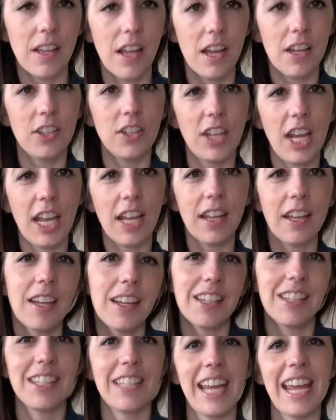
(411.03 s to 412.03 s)
Shake,
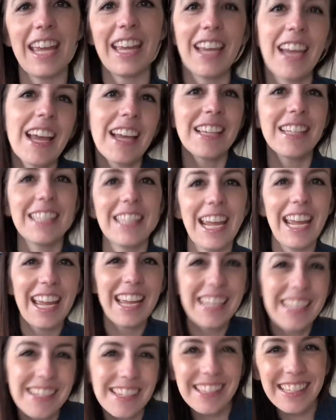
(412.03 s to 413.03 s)
shake,
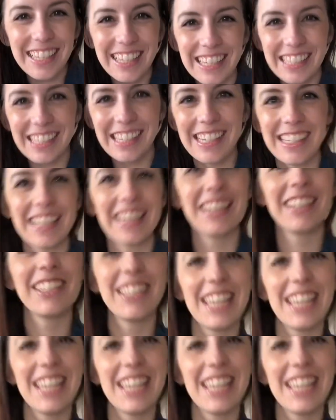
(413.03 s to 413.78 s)
shake your sillies out.